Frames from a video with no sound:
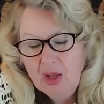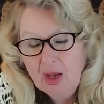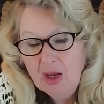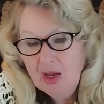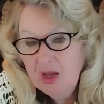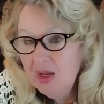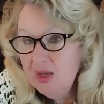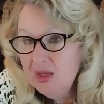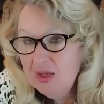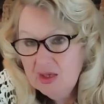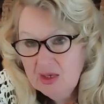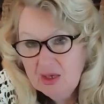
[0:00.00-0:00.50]

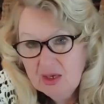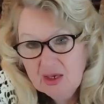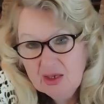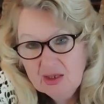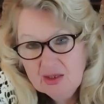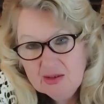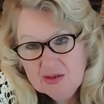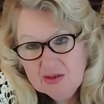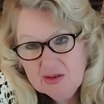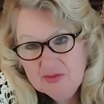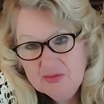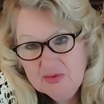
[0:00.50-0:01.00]
I
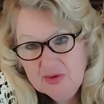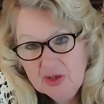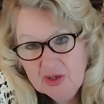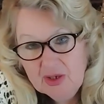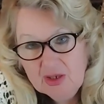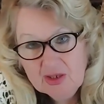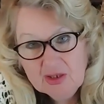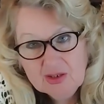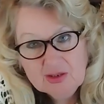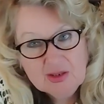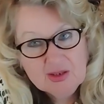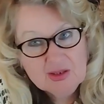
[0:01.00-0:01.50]
have the
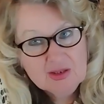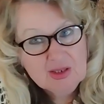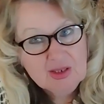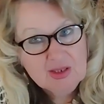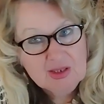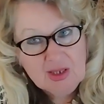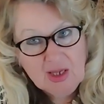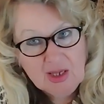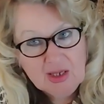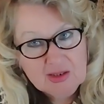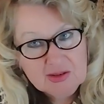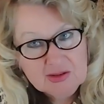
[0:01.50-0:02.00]
feeling that
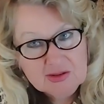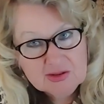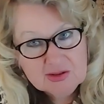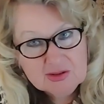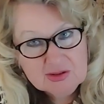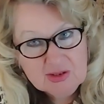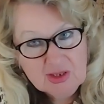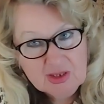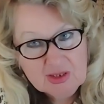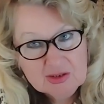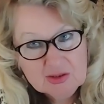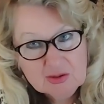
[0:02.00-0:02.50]
I
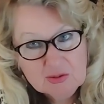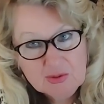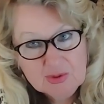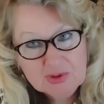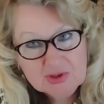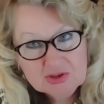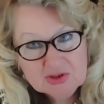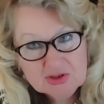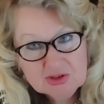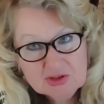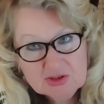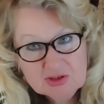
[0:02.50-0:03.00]
answered that
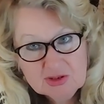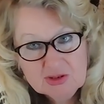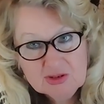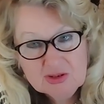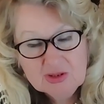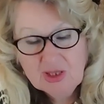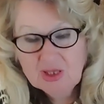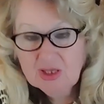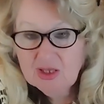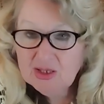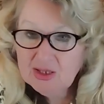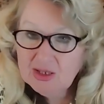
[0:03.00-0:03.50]

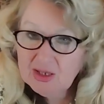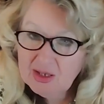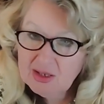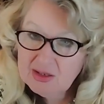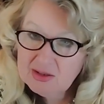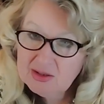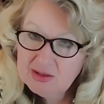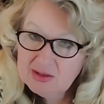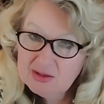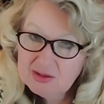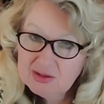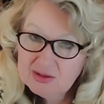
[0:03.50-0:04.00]
question. I
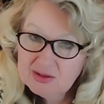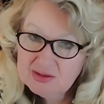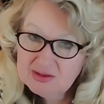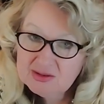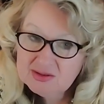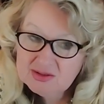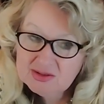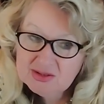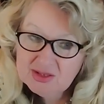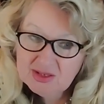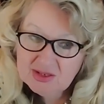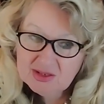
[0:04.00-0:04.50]
can't
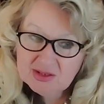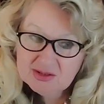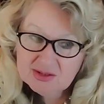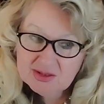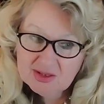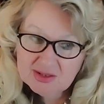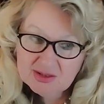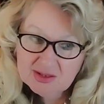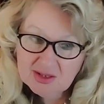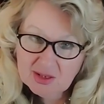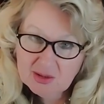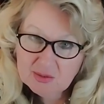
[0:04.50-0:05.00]
say
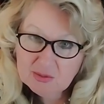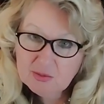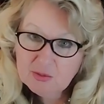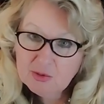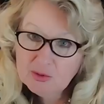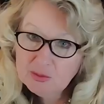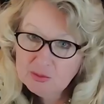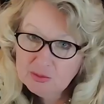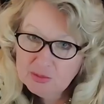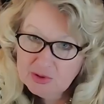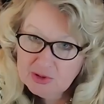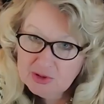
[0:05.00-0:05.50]
that I'm
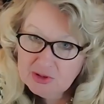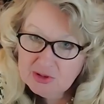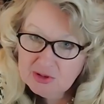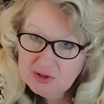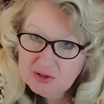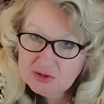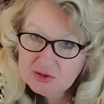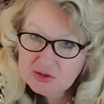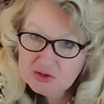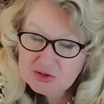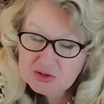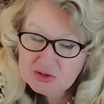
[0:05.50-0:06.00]

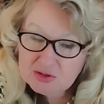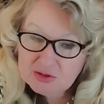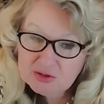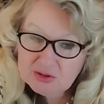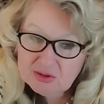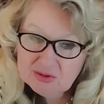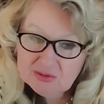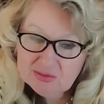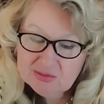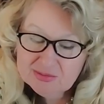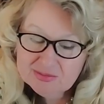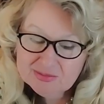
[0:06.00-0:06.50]
completely
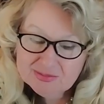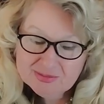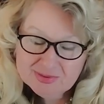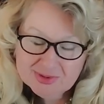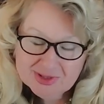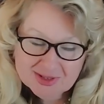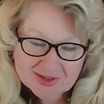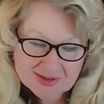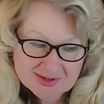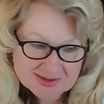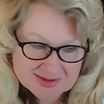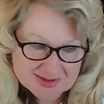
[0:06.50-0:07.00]
sure
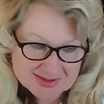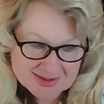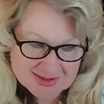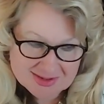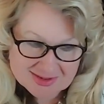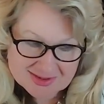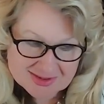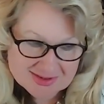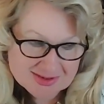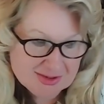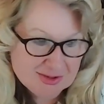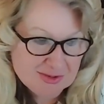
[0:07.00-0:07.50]
because
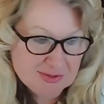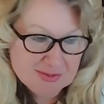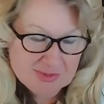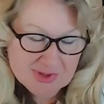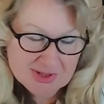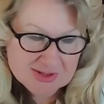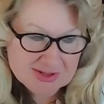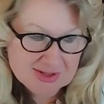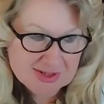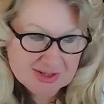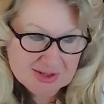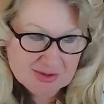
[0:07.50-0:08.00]
so
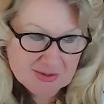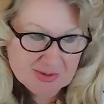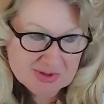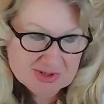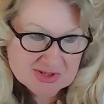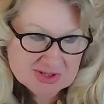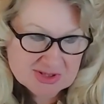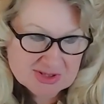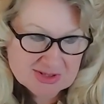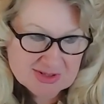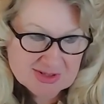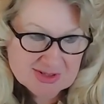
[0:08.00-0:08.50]
many
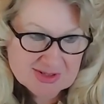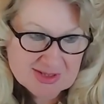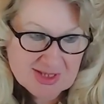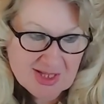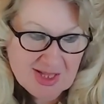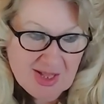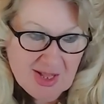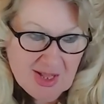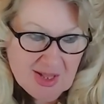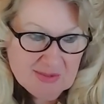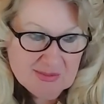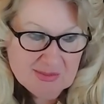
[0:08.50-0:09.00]
questions.
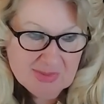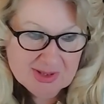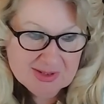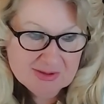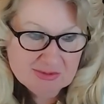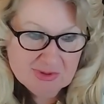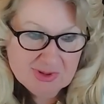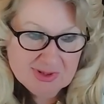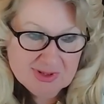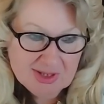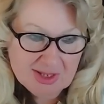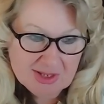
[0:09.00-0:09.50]
But
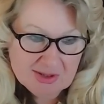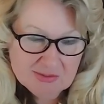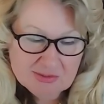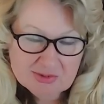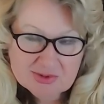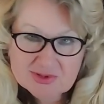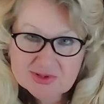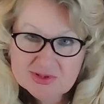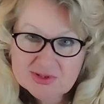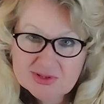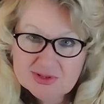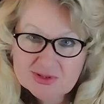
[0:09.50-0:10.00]
when I
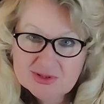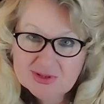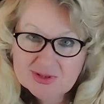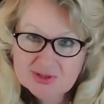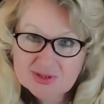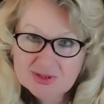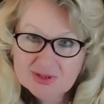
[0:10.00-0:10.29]
was